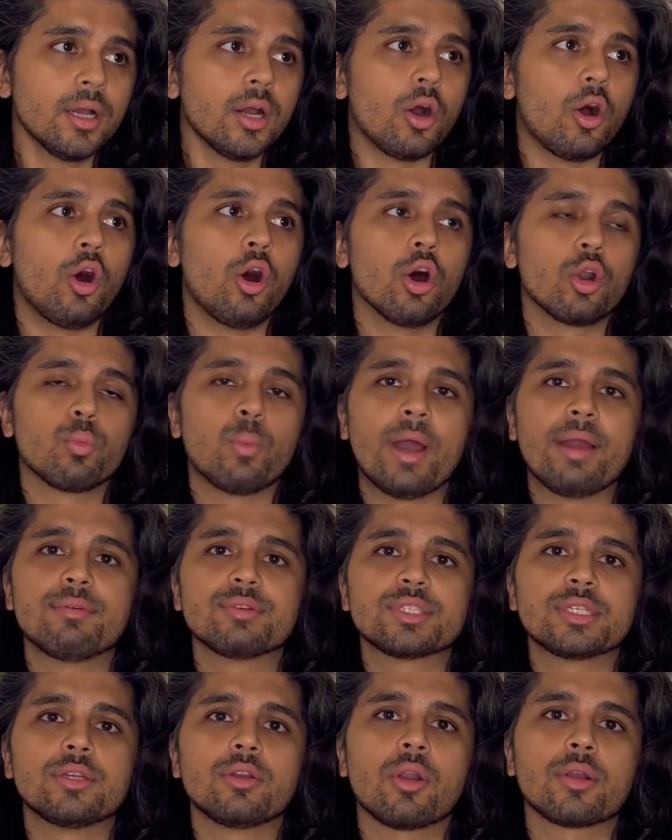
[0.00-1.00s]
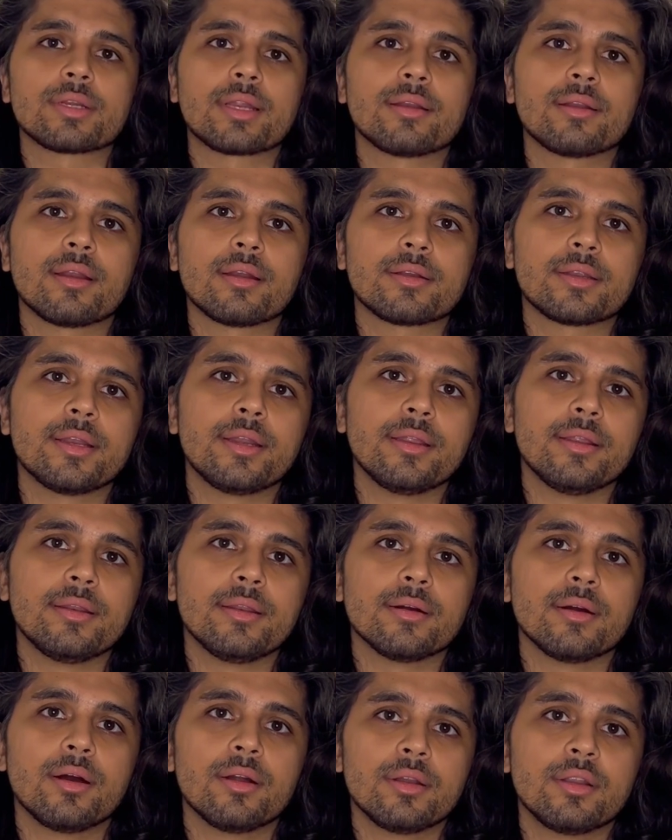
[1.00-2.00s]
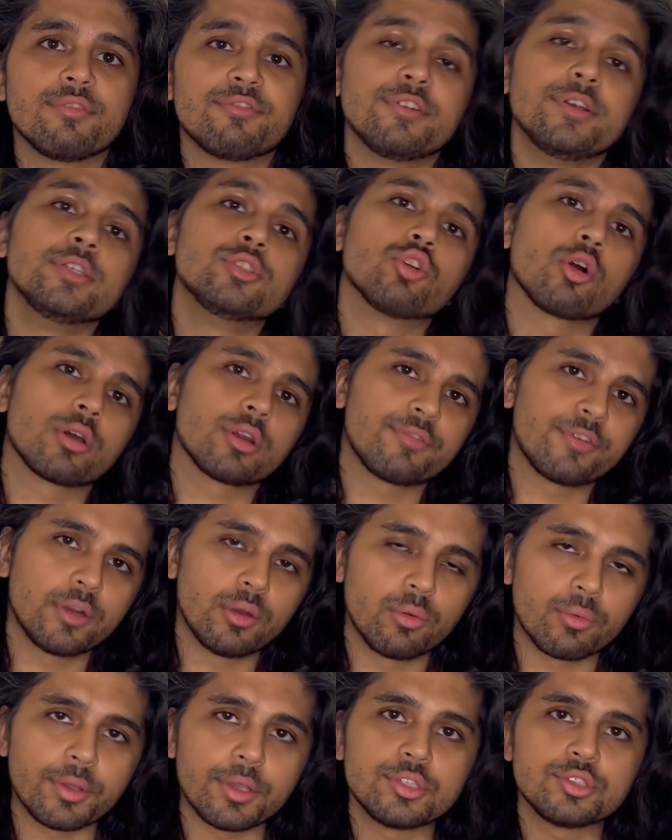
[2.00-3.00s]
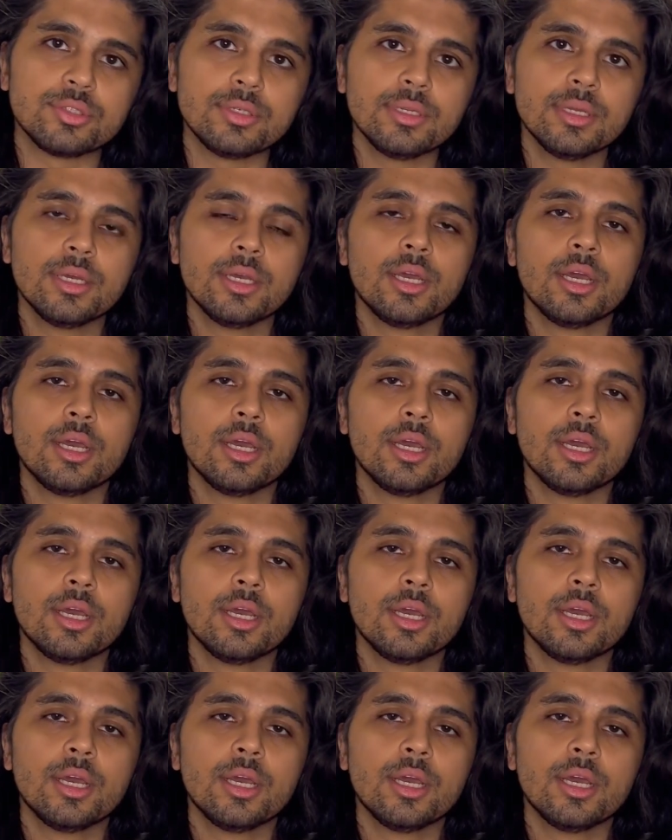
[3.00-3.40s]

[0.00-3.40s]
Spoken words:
or why was it not conducted in a different geographical location,